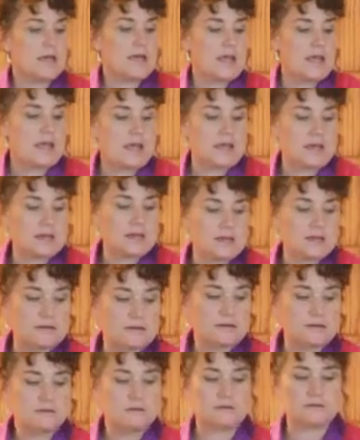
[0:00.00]

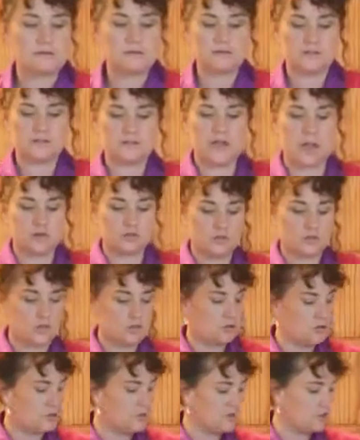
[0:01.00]
And so to
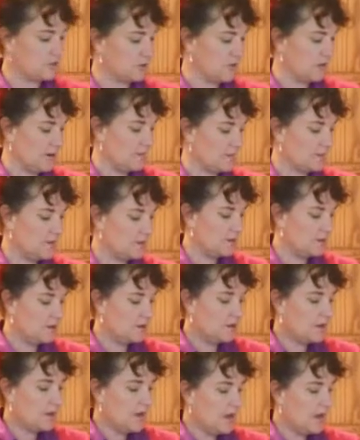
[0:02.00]
this syrup,
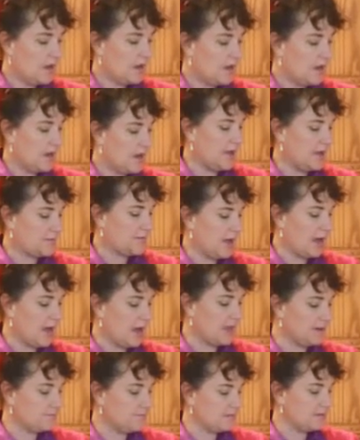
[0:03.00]

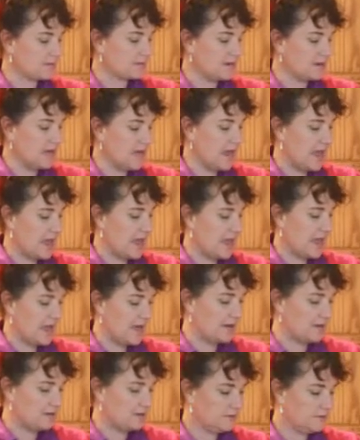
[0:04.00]
I am just going to
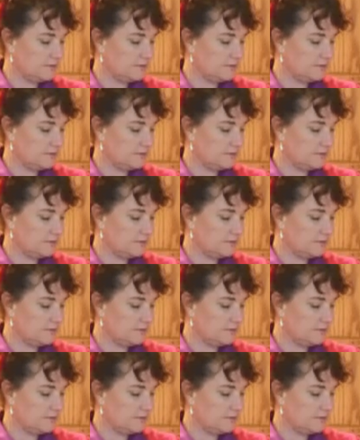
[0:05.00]
add